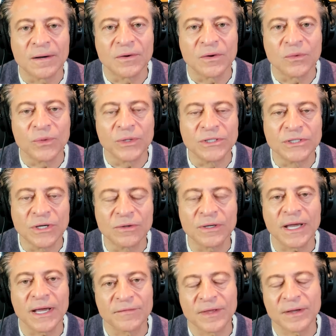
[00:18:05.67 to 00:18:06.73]
We don't
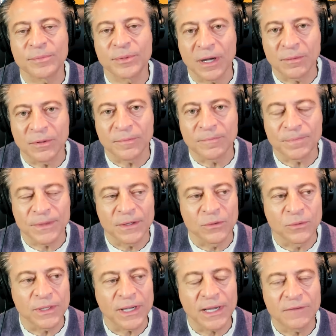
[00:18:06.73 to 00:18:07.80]
have that problem.
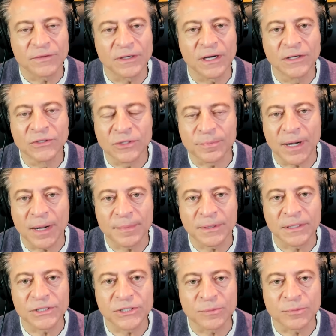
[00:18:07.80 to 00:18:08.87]
We have an
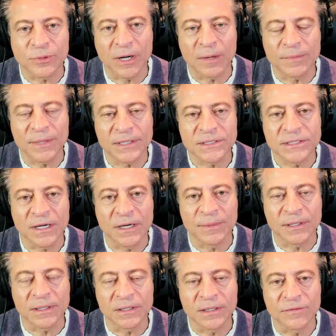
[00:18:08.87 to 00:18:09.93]
underpopulation problem that's
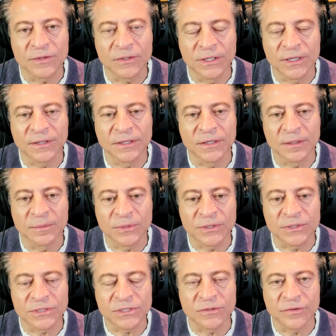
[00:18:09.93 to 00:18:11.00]
coming. If you look at the
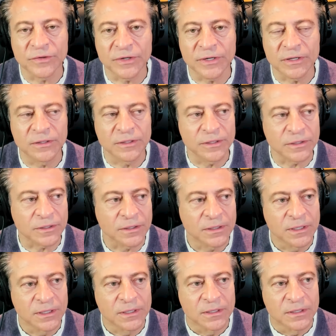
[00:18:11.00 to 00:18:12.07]
numbers, they're very clear.
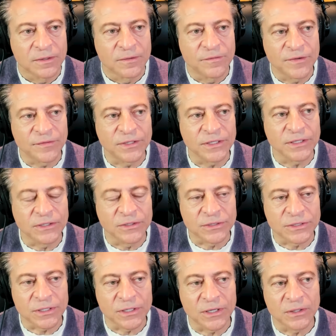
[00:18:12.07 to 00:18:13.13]
50
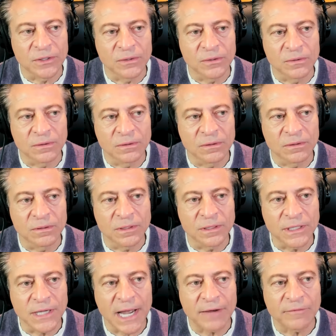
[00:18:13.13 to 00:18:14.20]
years ago,
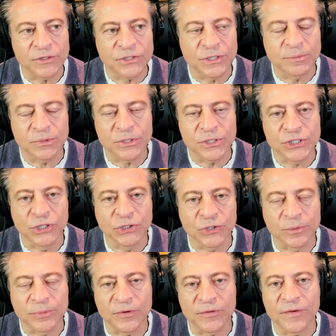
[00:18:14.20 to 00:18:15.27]
the average number of
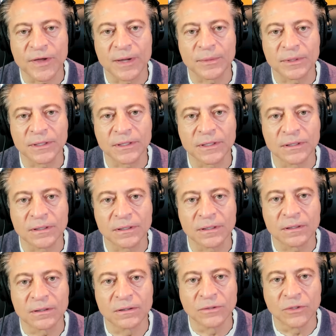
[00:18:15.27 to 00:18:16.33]
children per family
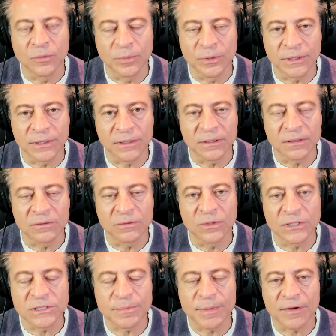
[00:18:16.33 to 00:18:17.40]
globally
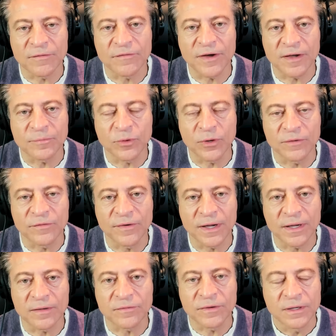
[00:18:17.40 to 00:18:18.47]
was about
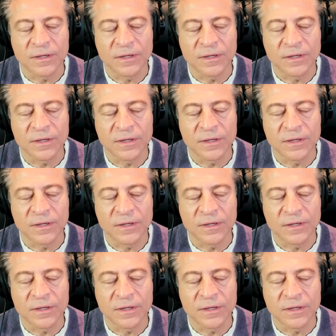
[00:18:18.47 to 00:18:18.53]
5.5.